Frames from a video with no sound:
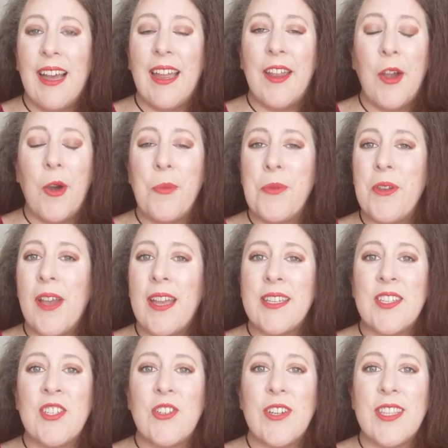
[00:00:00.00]
I hope you
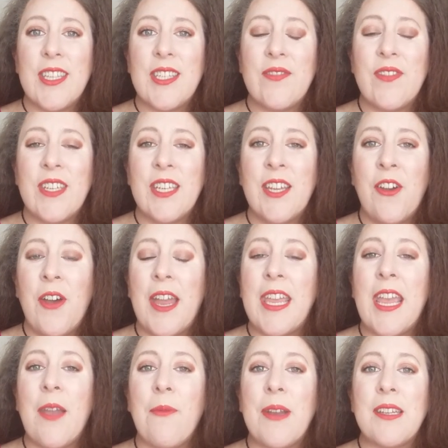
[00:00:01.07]
guys enjoyed this video. I
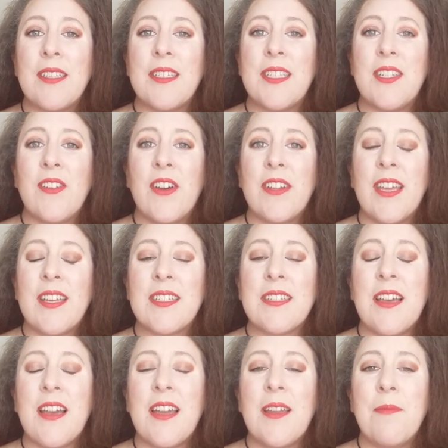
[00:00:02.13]
can't wait to see you all
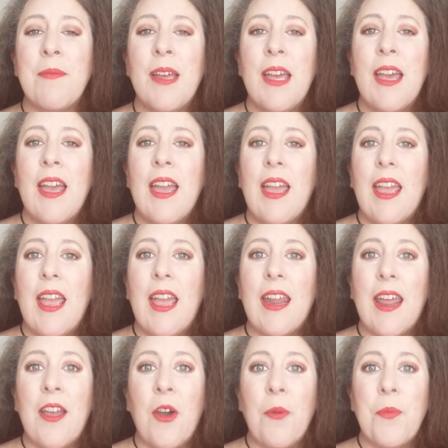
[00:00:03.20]
next time.
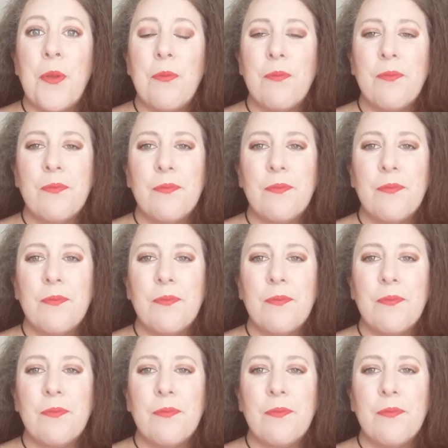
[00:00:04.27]
And I hope you...